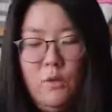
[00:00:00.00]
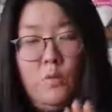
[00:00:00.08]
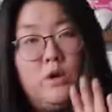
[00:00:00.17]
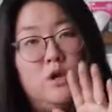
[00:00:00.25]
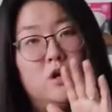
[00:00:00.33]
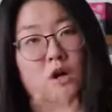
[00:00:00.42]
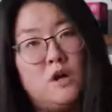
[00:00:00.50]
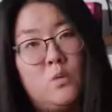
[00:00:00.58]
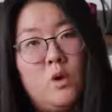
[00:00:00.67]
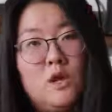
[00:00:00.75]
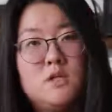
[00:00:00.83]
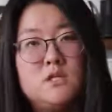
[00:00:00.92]
what you're gonna
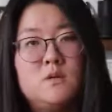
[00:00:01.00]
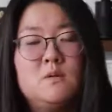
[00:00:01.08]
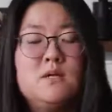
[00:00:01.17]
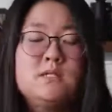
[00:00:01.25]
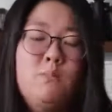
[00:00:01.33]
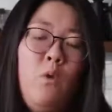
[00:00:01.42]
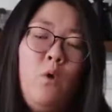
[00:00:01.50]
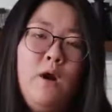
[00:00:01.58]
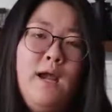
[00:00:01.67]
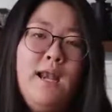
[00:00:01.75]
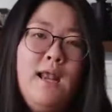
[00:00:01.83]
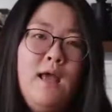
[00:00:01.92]
wanna do is pour
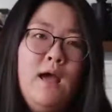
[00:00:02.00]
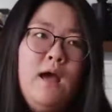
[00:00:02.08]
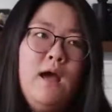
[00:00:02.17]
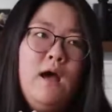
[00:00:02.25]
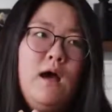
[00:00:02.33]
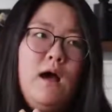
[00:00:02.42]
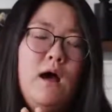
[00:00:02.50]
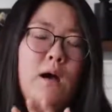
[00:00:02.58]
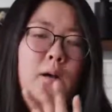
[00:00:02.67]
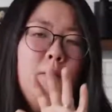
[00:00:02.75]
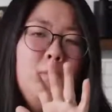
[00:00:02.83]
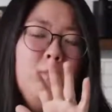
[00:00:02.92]
it,
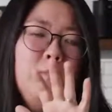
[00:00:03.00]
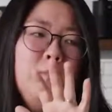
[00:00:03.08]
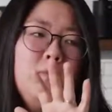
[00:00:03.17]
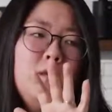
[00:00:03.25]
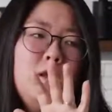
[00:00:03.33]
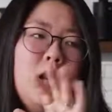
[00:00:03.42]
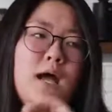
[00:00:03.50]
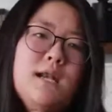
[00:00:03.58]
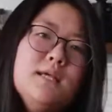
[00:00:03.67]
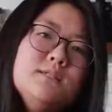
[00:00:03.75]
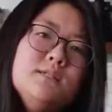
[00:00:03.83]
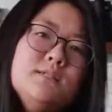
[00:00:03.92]
not
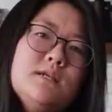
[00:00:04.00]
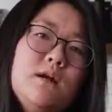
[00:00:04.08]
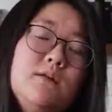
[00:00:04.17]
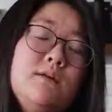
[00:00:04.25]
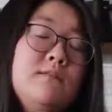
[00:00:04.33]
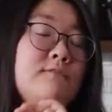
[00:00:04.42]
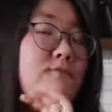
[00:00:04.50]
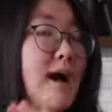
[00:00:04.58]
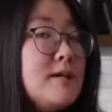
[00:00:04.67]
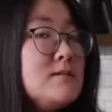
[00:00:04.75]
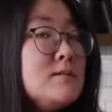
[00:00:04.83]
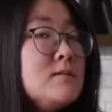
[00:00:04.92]
necessarily the
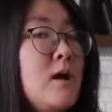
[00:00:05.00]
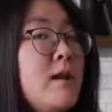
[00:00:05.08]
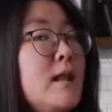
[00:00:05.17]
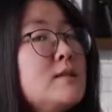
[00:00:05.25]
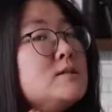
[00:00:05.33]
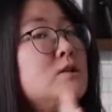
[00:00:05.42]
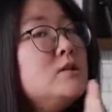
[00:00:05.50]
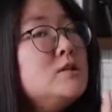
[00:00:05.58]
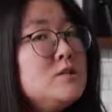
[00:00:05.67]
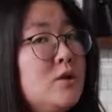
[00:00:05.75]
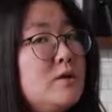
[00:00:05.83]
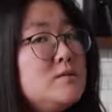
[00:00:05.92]
fastest, not necessarily the
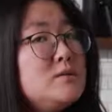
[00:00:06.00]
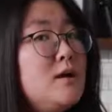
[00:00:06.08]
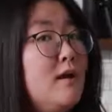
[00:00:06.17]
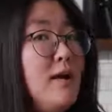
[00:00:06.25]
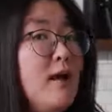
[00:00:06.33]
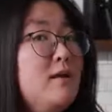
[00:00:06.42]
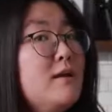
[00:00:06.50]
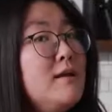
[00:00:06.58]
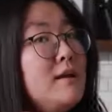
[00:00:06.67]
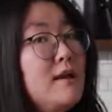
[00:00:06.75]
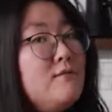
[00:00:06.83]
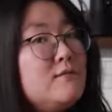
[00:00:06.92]
slowest. Again,
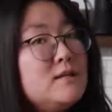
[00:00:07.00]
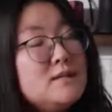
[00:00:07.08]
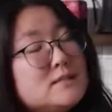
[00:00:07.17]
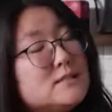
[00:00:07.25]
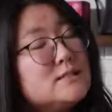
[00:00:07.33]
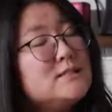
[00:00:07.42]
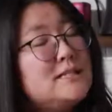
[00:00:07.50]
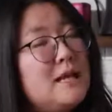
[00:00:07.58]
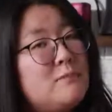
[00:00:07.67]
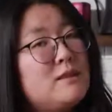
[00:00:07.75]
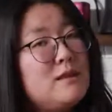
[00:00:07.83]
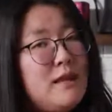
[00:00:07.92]
evenness is the
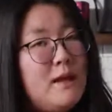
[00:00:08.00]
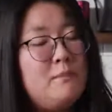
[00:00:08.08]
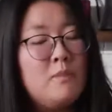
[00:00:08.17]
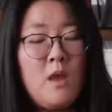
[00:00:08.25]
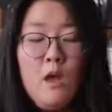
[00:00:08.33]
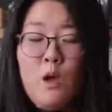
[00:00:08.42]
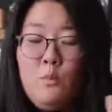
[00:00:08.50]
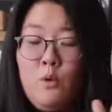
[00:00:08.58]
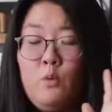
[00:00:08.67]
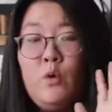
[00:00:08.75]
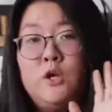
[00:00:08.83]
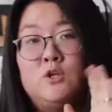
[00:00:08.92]
name of the game.
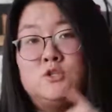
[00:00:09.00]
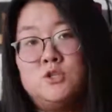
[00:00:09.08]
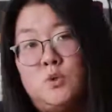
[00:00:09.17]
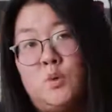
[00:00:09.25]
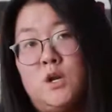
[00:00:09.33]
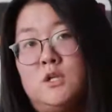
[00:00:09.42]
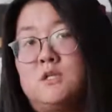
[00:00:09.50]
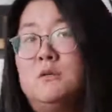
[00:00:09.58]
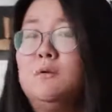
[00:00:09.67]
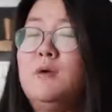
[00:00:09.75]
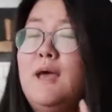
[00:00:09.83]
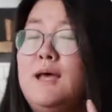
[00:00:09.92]
But what you do wanna
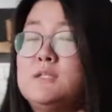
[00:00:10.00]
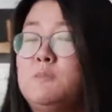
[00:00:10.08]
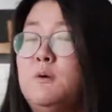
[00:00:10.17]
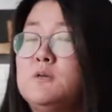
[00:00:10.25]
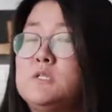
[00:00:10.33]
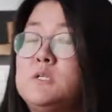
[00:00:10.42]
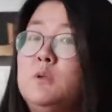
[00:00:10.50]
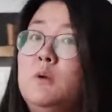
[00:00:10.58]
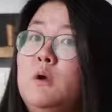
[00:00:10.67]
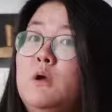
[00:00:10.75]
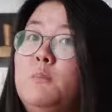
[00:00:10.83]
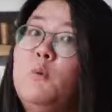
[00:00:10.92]
do, as opposed to
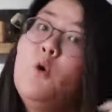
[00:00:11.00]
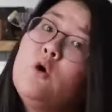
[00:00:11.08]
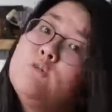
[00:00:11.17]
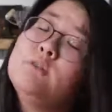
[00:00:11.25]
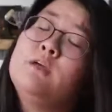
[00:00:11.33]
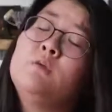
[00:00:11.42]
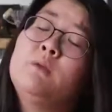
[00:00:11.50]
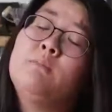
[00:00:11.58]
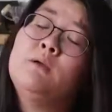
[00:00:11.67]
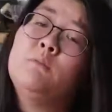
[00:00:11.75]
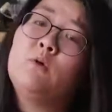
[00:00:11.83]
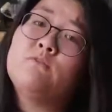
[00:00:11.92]
a pour over that you might
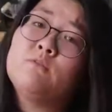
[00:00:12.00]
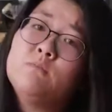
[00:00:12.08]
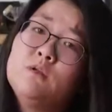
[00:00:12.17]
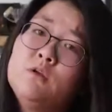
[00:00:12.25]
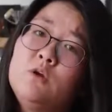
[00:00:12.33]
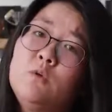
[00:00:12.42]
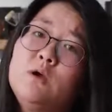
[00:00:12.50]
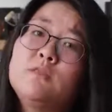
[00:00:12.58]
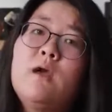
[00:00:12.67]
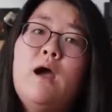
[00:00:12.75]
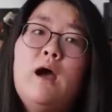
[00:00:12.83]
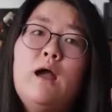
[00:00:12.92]
be more familiar with,
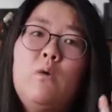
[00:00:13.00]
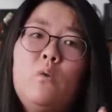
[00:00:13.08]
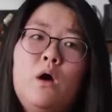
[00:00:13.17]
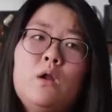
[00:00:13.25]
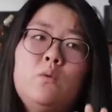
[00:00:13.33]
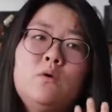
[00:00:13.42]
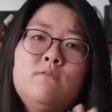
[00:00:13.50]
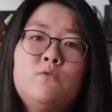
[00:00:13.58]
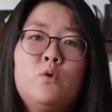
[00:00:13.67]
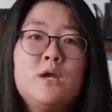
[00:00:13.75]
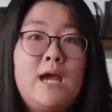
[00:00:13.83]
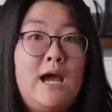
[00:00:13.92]
I want to
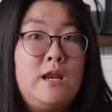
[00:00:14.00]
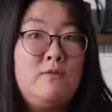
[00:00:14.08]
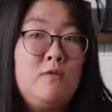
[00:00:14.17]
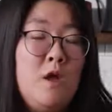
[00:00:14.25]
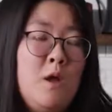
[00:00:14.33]
avoid kind of